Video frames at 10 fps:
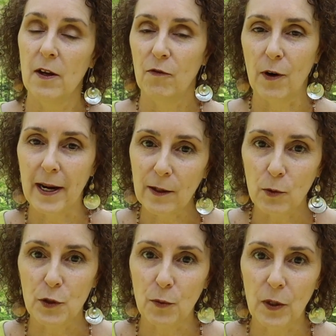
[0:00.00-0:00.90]
Frank
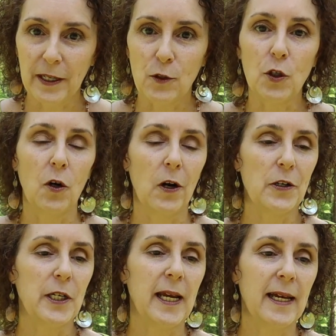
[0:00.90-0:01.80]
was the one in
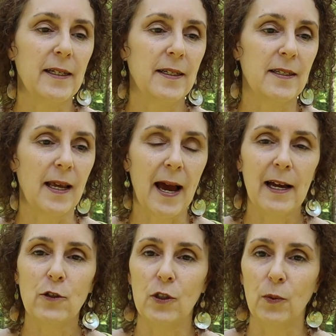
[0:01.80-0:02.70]
charge. He had to
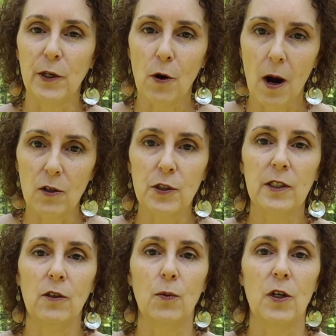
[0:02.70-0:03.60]
decide, should we cross
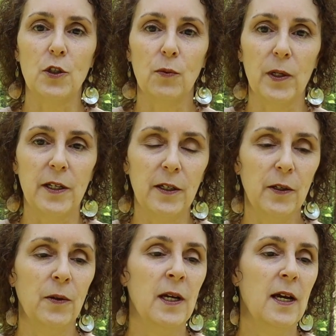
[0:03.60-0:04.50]
it or what should we
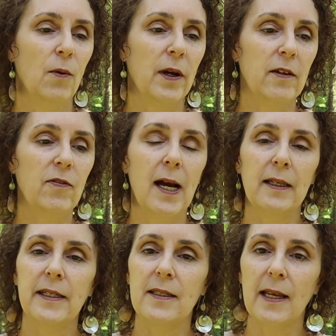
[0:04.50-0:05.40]
do? Well, he
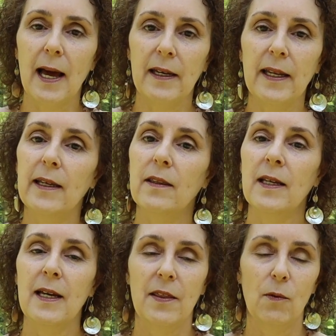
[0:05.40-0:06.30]
finally decided he,
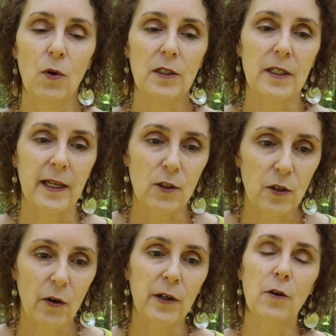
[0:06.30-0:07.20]
that once they
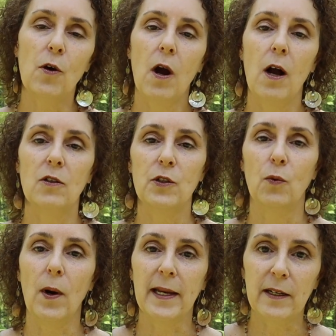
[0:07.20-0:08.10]
started across, the
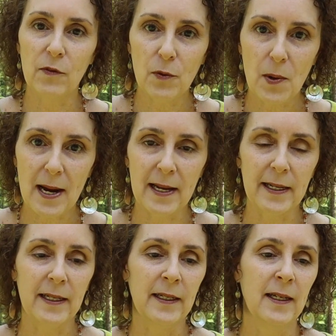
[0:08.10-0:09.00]
weight of the
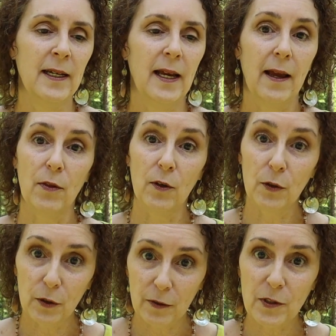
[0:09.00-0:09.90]
wagon and the
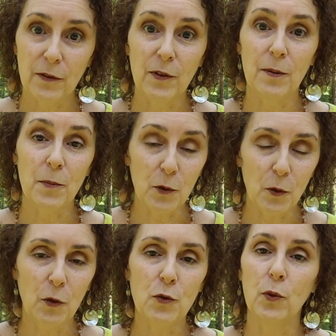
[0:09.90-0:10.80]
hooves of the
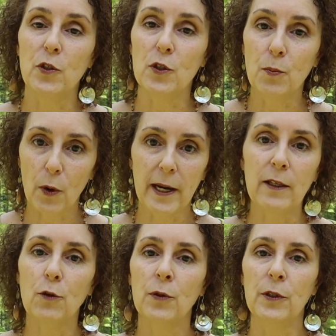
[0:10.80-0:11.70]
mules would just
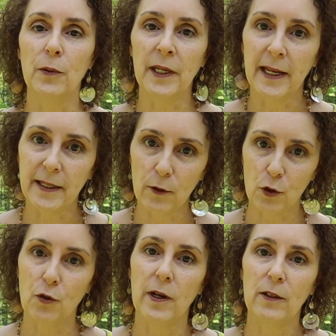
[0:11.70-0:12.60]
break through, and they'd go
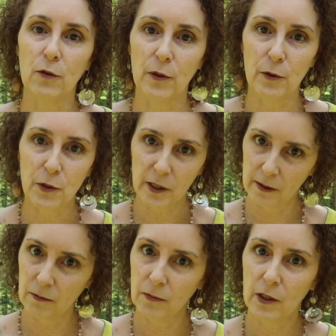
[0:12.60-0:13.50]
straight through
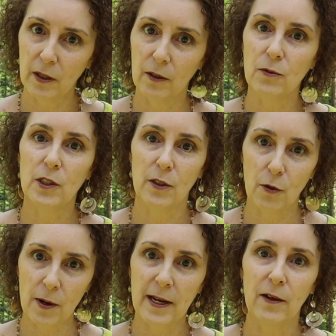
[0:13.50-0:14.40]
to, you know, to the
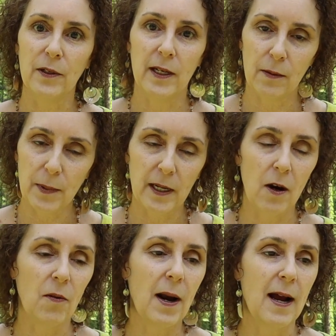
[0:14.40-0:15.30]
ground, and it'd be
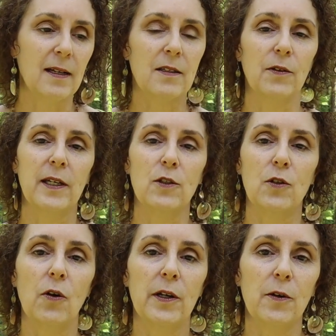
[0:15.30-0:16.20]
all right. So they
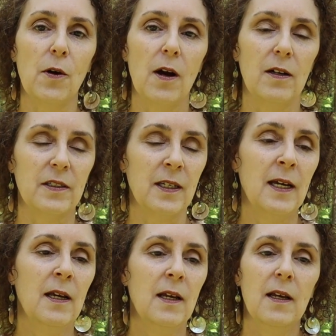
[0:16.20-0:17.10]
started across.
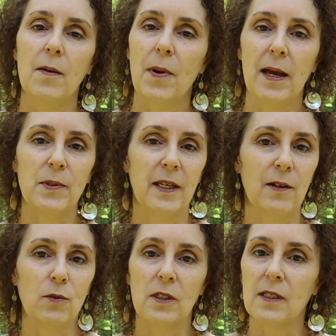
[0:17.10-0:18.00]
Pap said
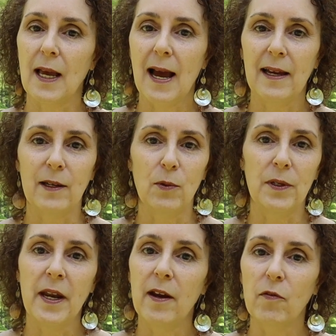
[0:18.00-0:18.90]
it was a sight he would
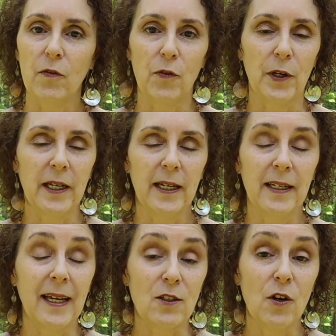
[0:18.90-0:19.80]
never forget.
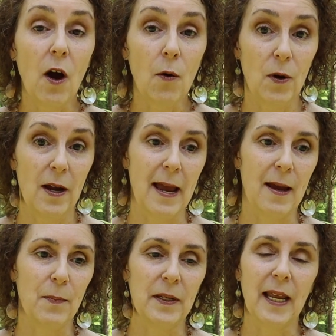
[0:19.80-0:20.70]
That's not what happened.